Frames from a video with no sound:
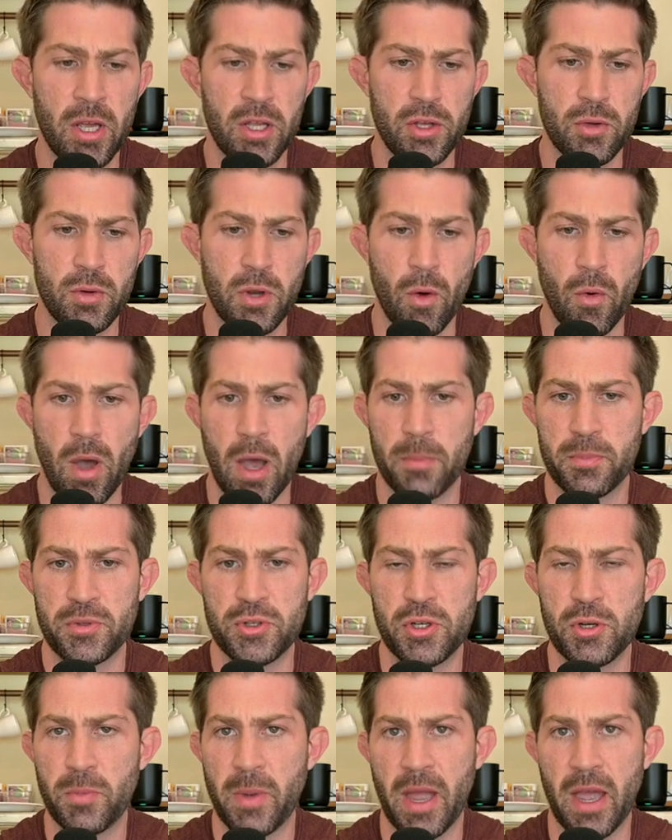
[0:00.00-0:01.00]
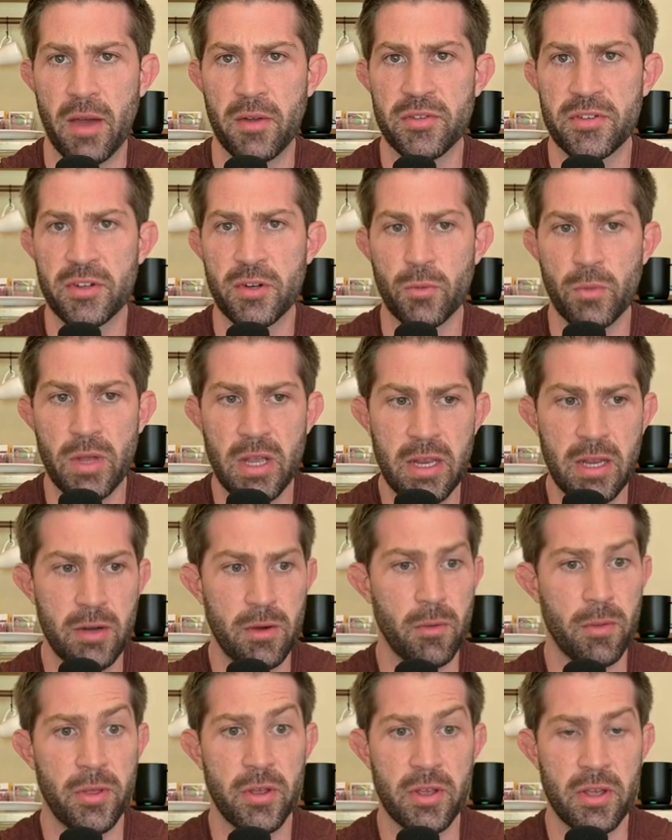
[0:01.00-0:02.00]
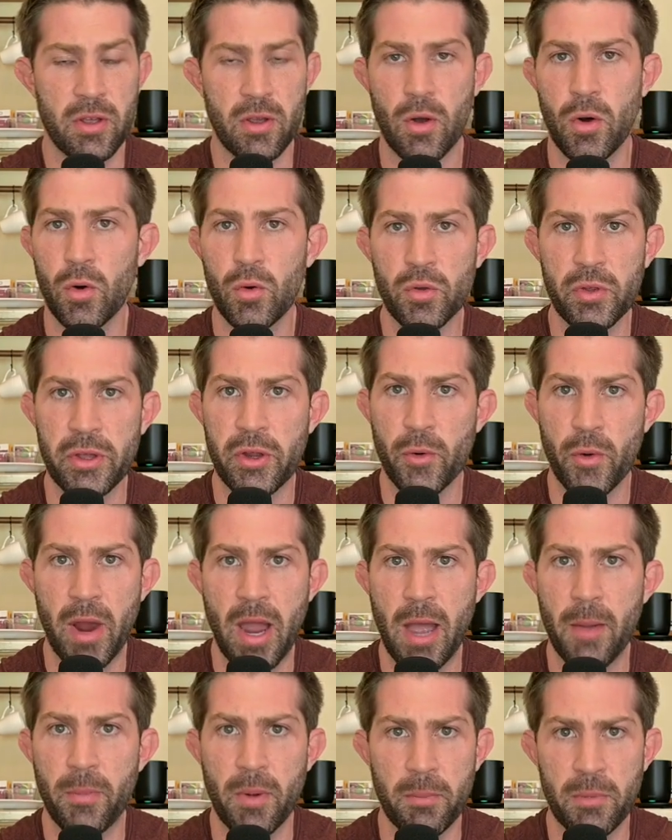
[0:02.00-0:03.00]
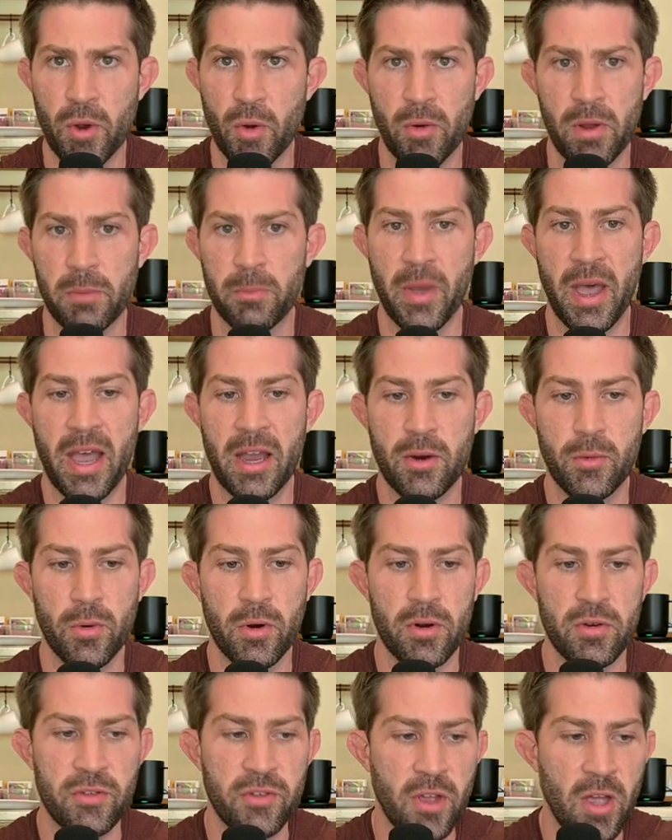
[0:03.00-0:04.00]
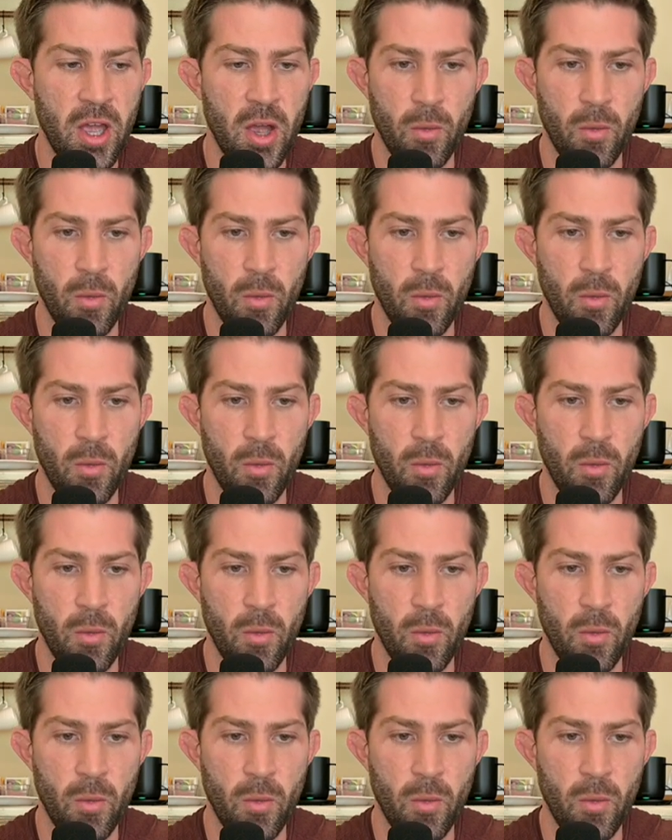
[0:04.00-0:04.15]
you go up two pounds in a week and you're thinking, holy crap, I'm going backwards.